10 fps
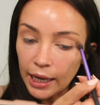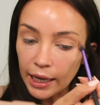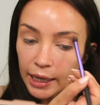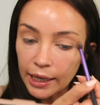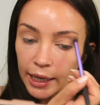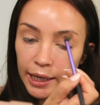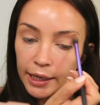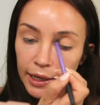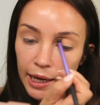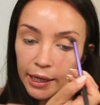
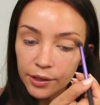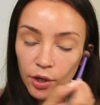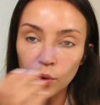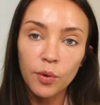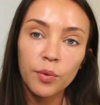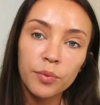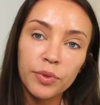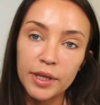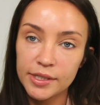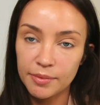And I know
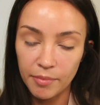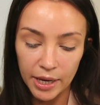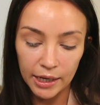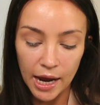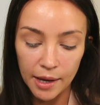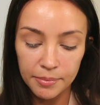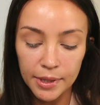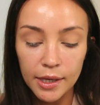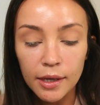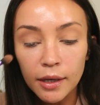this may not
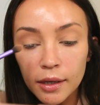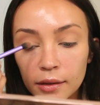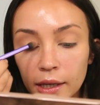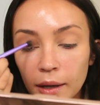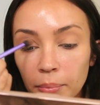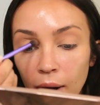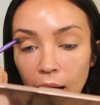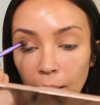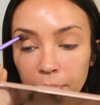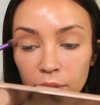be like a
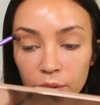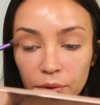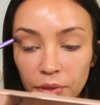popular